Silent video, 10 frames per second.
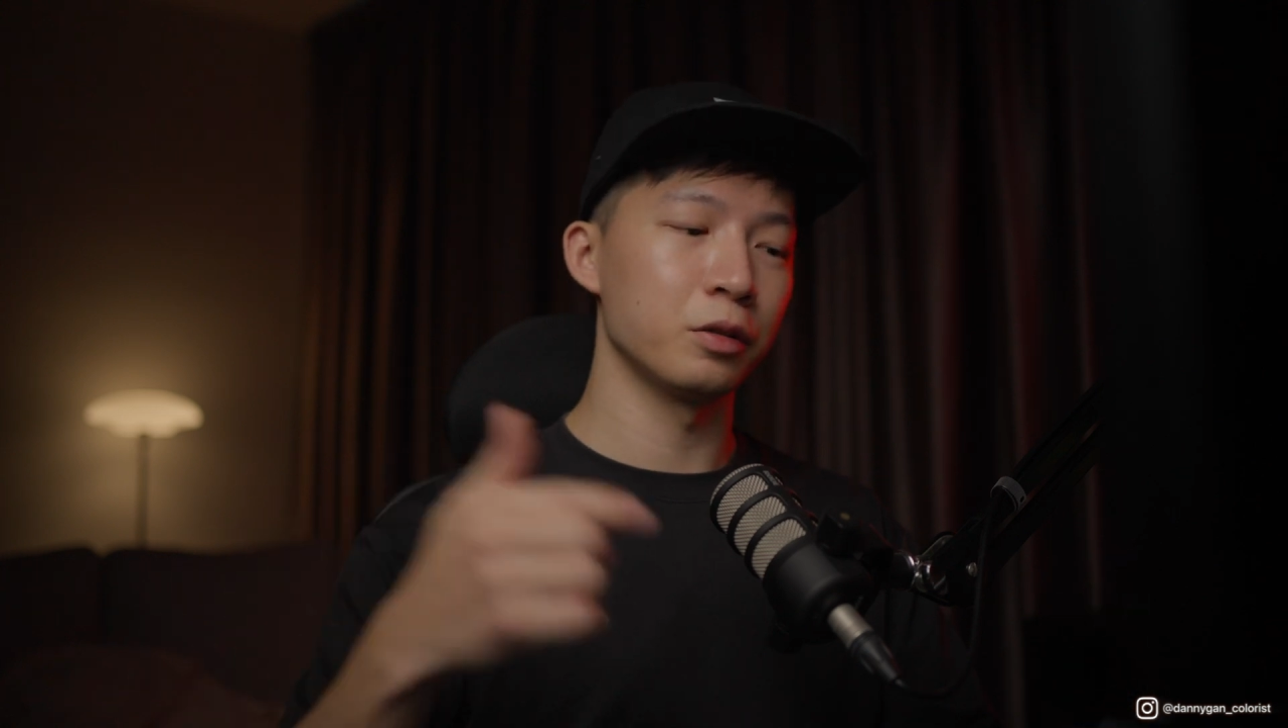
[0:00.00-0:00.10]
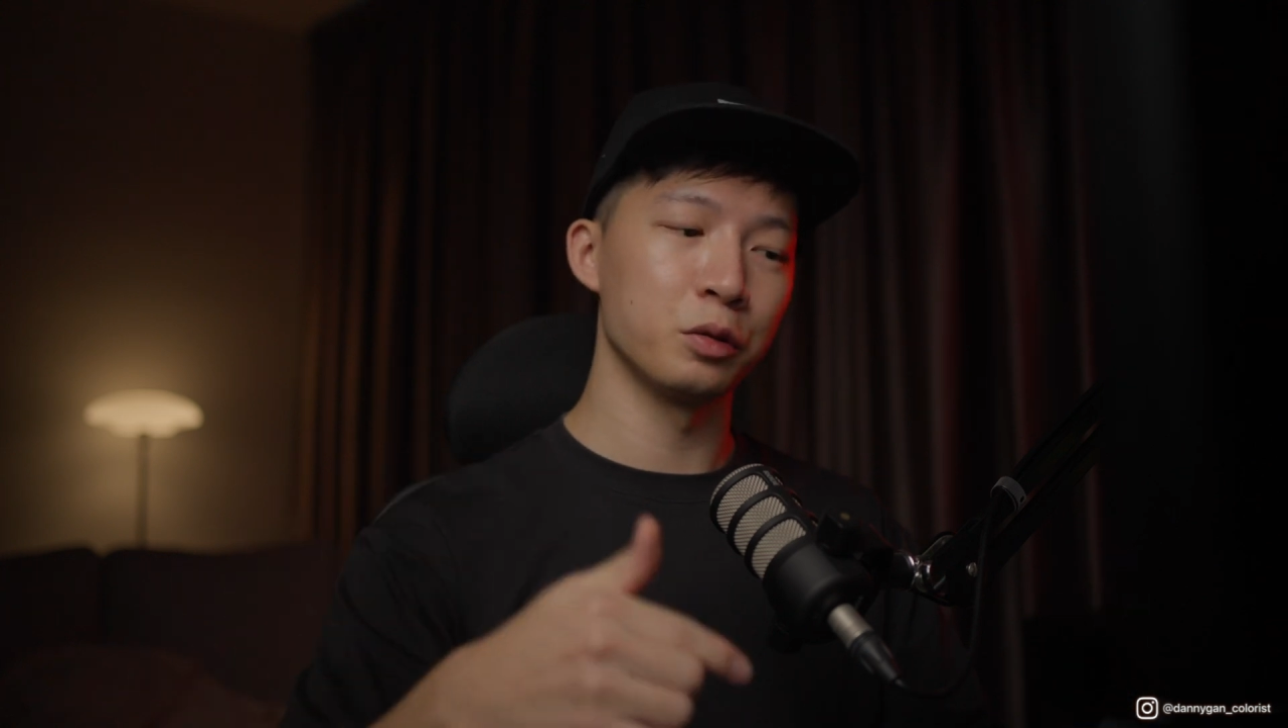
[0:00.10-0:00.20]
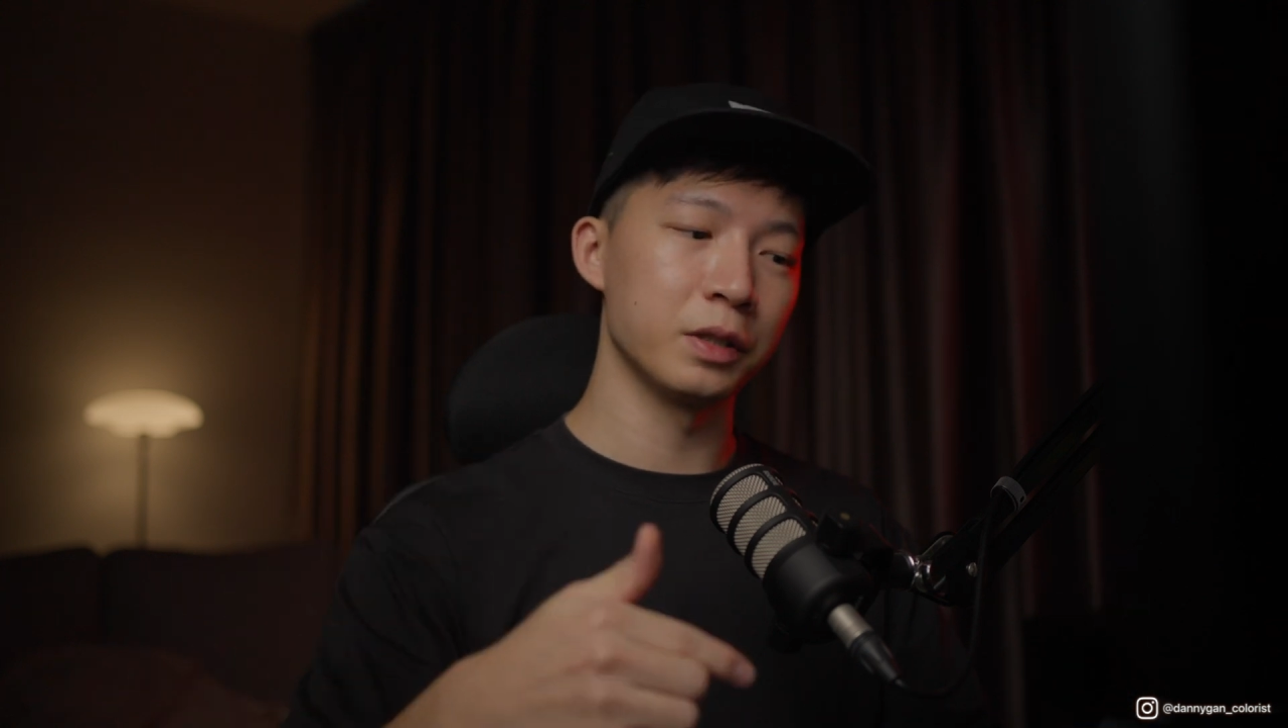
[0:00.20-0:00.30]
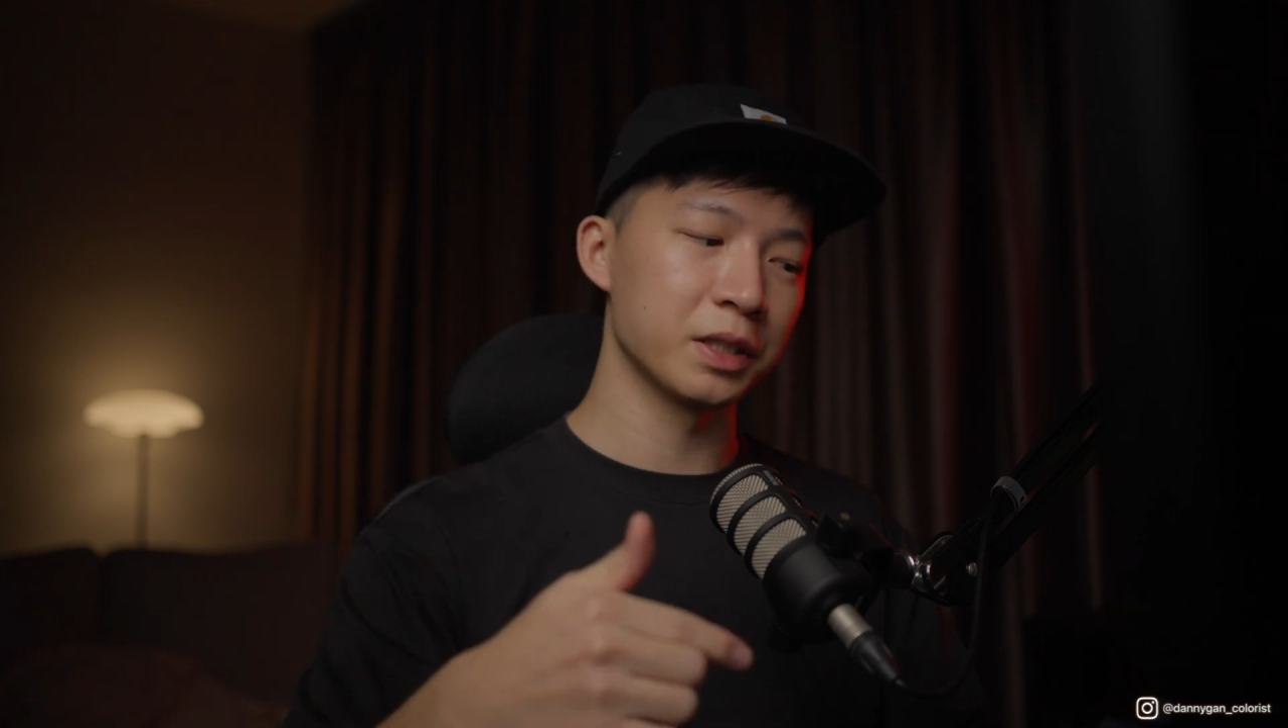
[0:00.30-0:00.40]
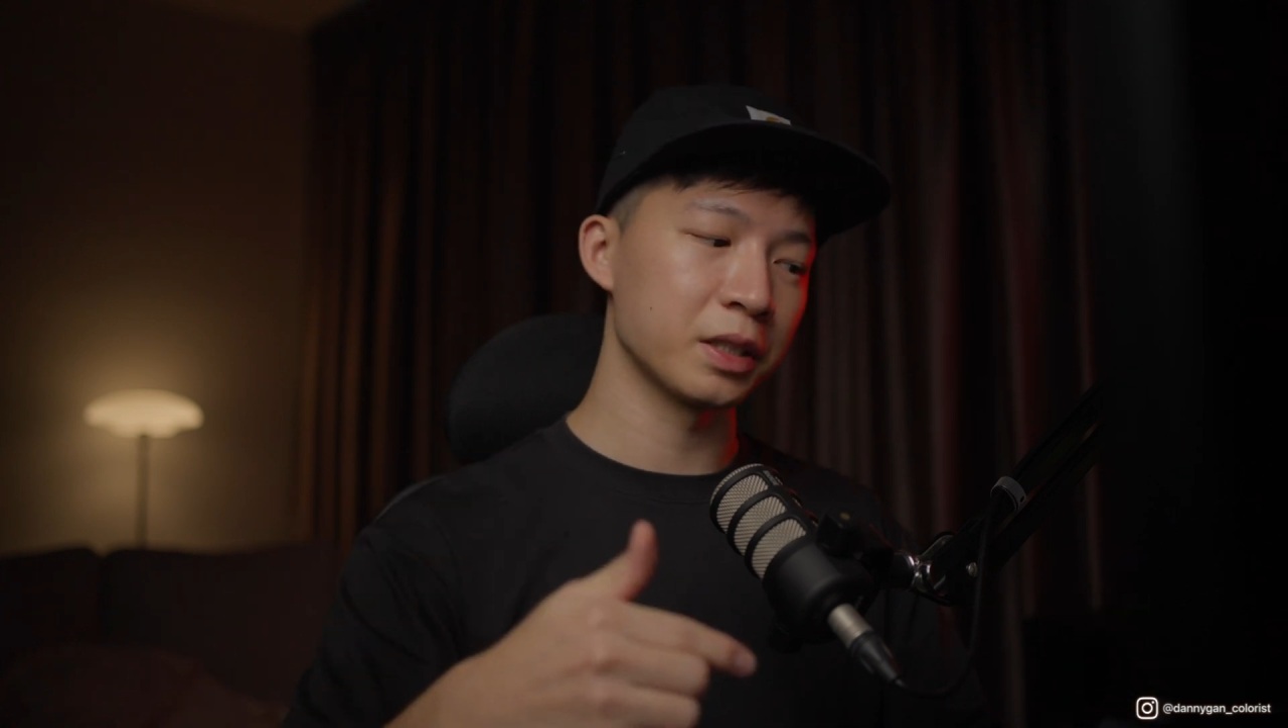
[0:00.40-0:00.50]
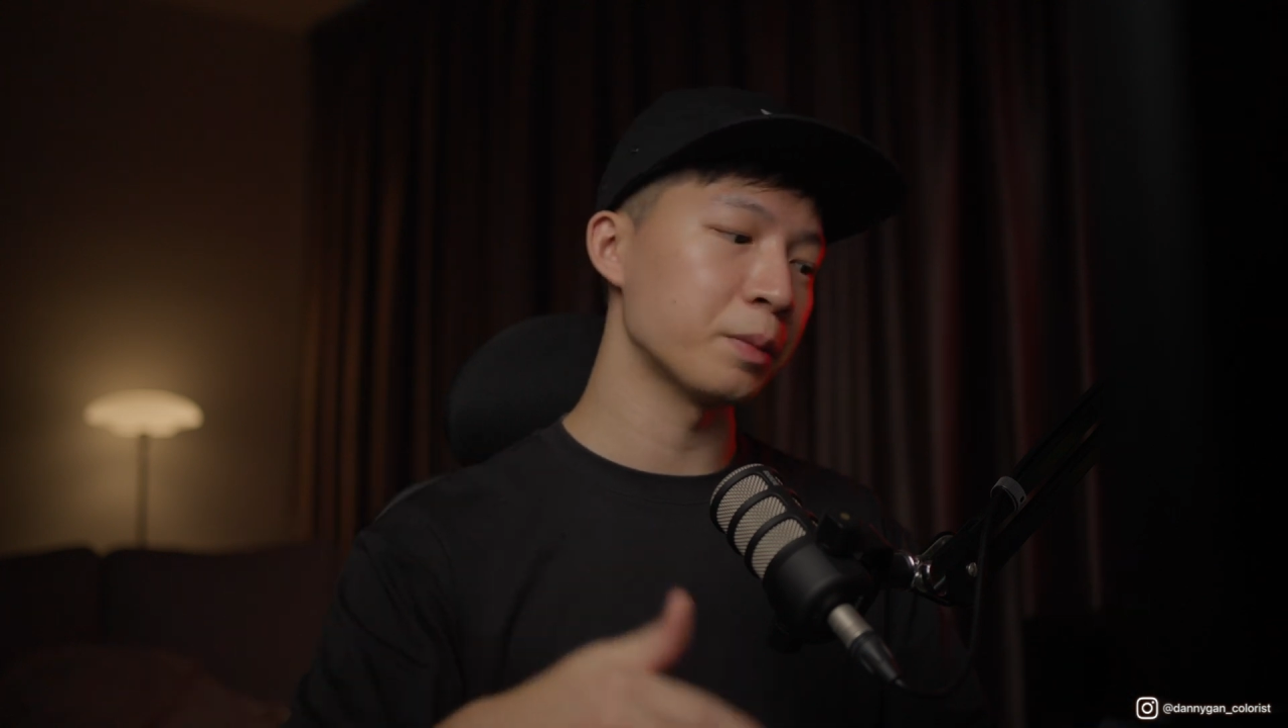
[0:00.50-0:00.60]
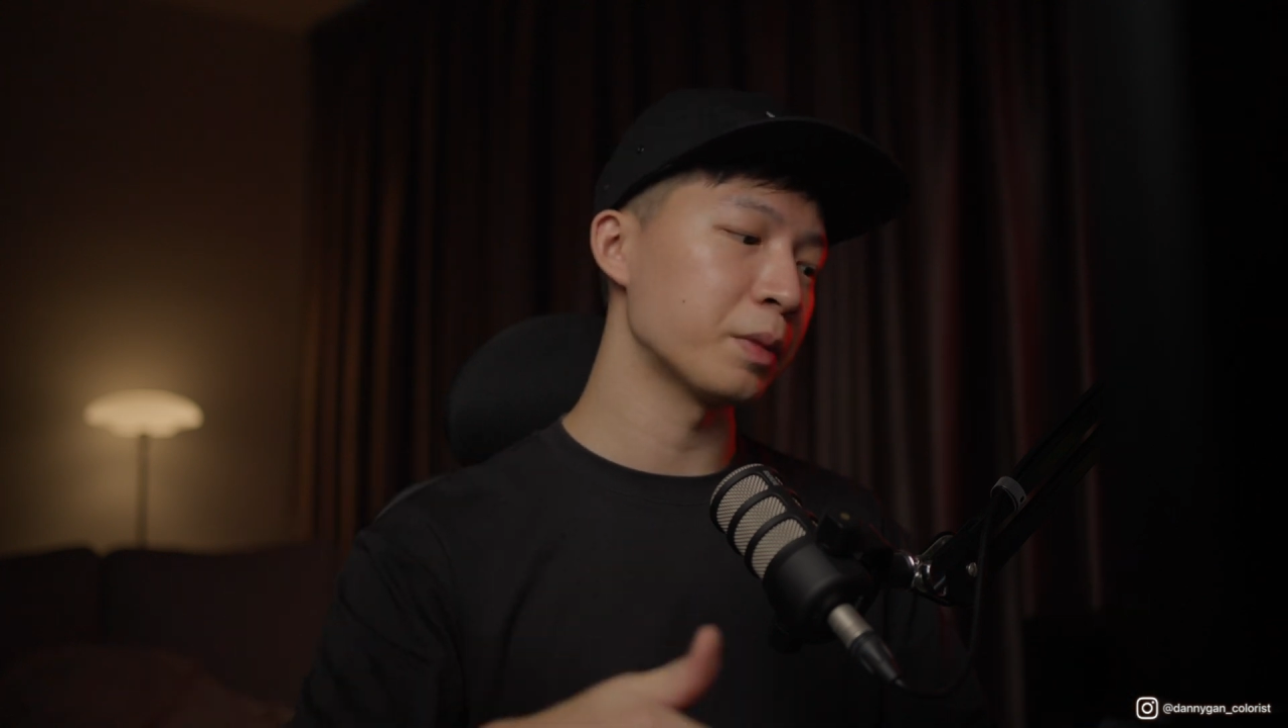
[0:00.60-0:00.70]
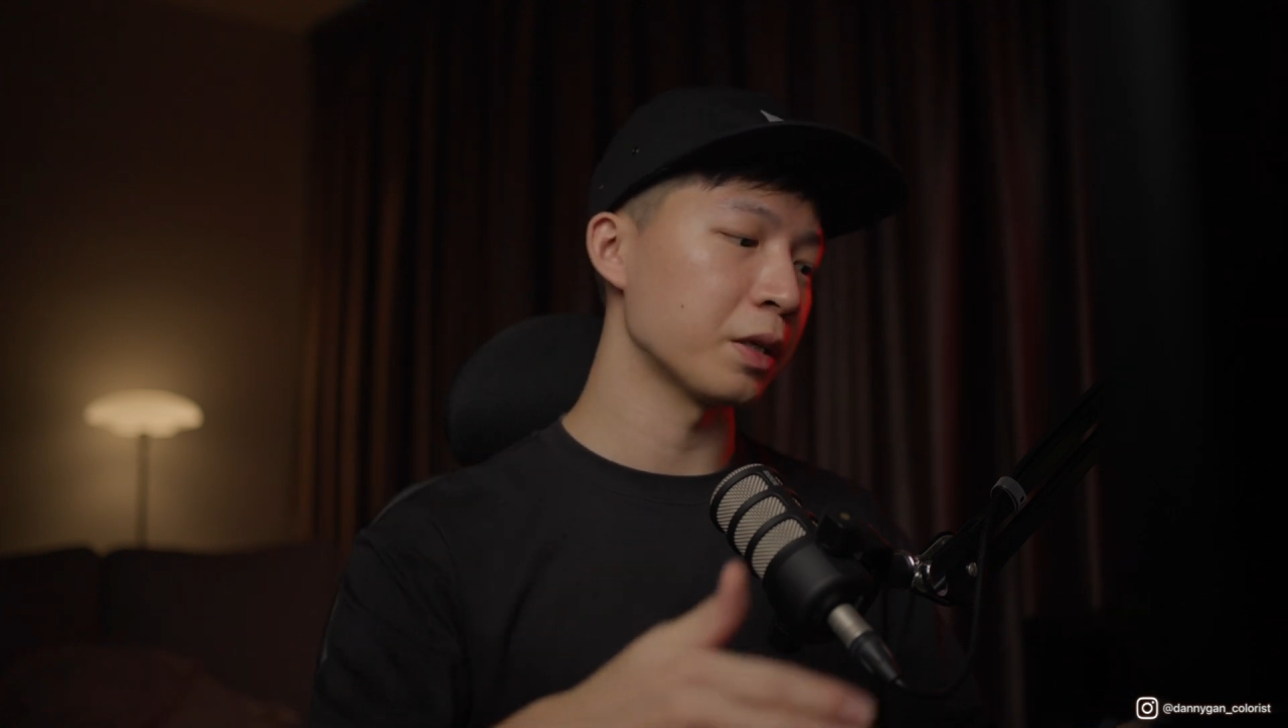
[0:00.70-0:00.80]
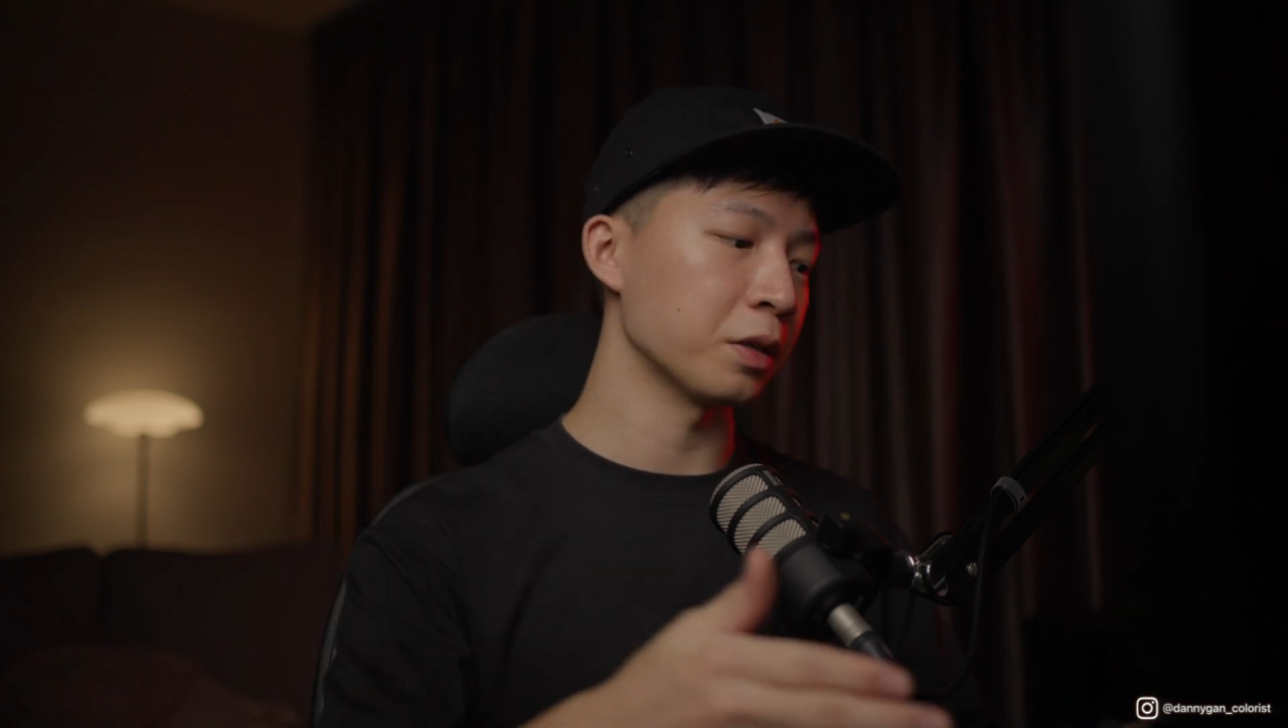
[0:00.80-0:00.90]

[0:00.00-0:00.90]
do the same thing